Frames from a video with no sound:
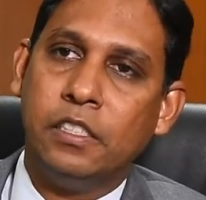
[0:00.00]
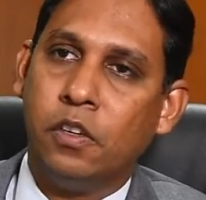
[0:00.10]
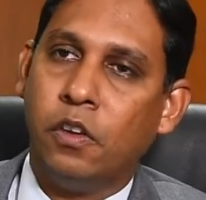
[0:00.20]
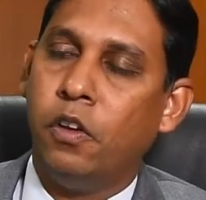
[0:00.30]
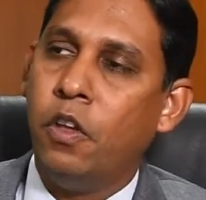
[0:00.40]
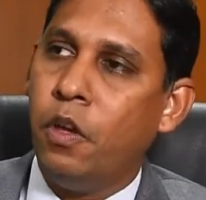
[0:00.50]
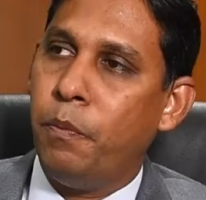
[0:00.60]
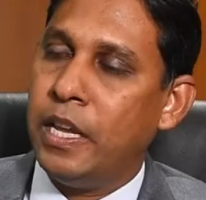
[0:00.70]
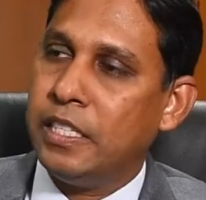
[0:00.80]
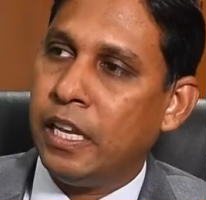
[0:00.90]
So
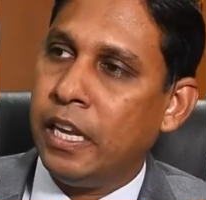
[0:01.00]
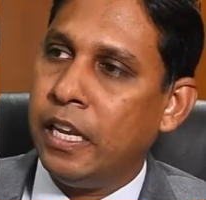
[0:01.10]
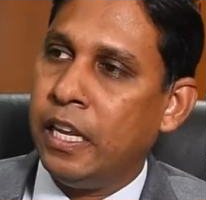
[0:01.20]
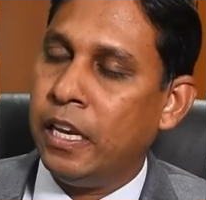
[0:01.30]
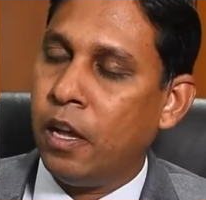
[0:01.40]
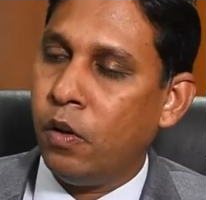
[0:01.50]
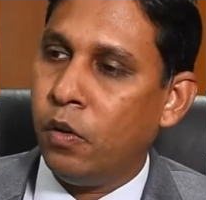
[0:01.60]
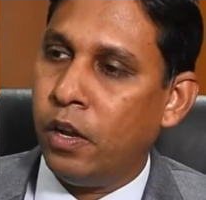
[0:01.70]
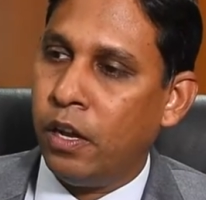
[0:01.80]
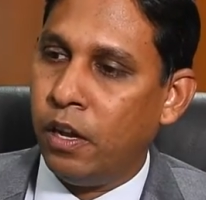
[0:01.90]
basically
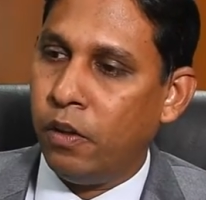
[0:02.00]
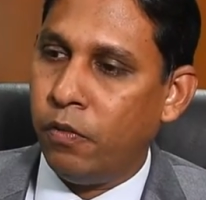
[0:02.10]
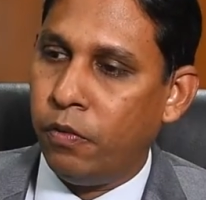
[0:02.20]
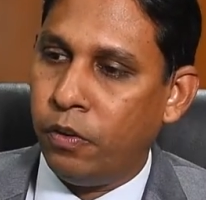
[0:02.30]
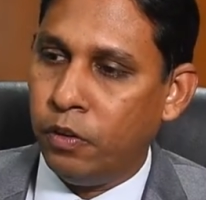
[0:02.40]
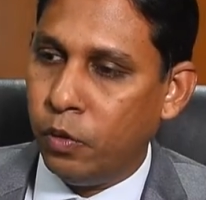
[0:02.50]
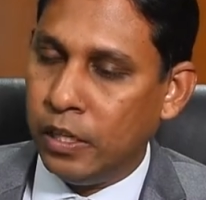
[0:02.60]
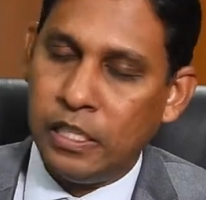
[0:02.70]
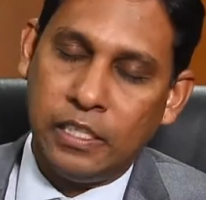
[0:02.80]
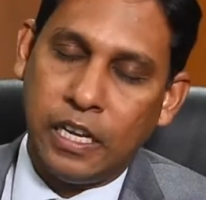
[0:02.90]
now
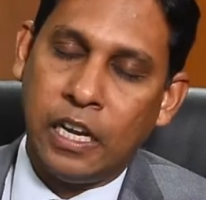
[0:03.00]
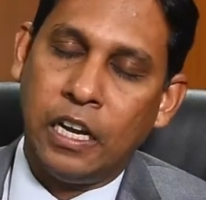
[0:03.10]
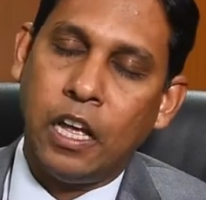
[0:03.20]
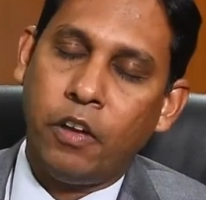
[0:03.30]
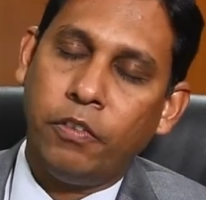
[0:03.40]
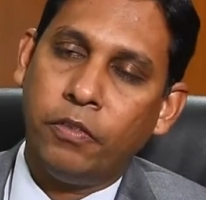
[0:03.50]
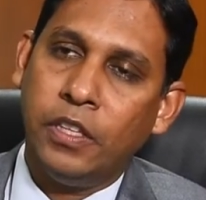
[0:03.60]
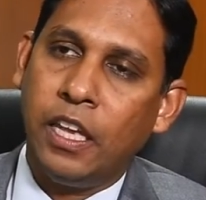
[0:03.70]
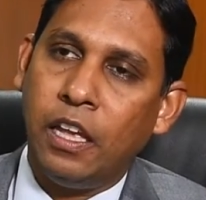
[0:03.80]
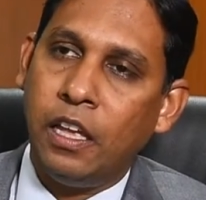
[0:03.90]
towards the second half of
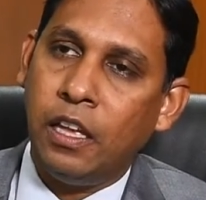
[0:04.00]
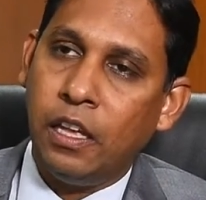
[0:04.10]
the year,